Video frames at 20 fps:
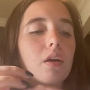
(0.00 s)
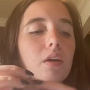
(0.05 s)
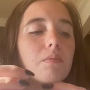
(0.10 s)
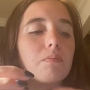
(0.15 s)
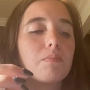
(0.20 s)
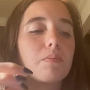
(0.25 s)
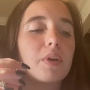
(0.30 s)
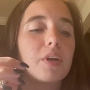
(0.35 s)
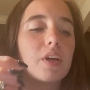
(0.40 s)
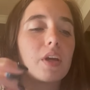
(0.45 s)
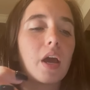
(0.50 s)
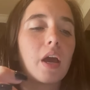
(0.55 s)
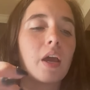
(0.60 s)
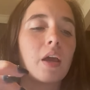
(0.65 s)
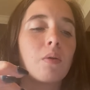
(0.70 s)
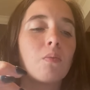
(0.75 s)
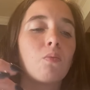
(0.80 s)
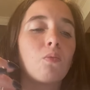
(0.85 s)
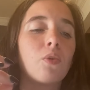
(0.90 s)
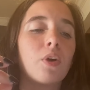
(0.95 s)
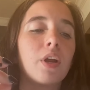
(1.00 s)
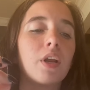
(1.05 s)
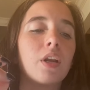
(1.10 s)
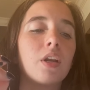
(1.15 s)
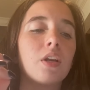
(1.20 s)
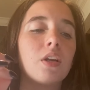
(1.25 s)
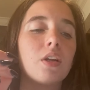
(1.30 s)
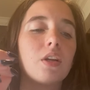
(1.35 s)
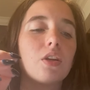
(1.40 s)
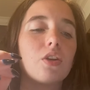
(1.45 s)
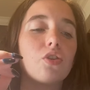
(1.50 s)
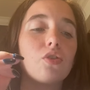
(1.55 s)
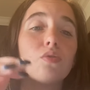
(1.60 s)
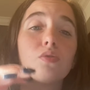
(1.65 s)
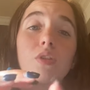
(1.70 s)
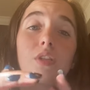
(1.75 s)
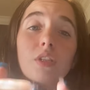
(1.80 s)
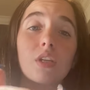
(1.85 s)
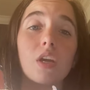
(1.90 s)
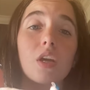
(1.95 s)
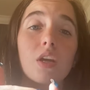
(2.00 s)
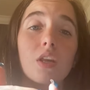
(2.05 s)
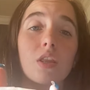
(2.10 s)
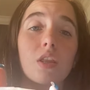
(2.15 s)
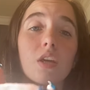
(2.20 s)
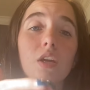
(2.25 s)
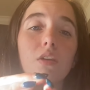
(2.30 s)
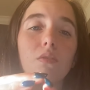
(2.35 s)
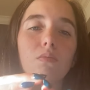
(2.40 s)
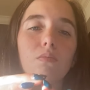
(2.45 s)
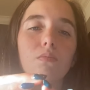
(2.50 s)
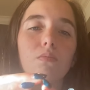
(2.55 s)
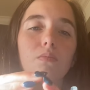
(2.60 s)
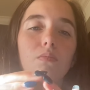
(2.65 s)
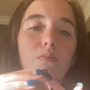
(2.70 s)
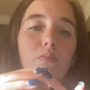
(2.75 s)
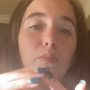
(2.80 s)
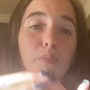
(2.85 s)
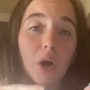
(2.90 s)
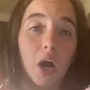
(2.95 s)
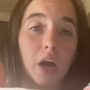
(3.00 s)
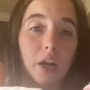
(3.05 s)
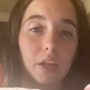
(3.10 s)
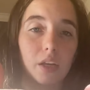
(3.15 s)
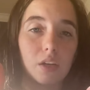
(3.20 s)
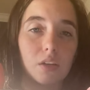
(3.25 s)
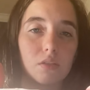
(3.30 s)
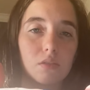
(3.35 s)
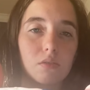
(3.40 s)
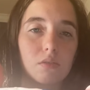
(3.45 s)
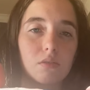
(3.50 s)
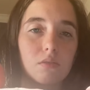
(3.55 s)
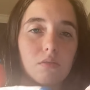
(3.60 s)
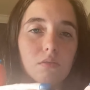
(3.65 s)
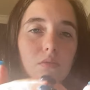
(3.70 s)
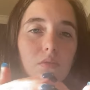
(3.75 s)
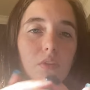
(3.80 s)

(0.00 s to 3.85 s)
became when you see the bodies.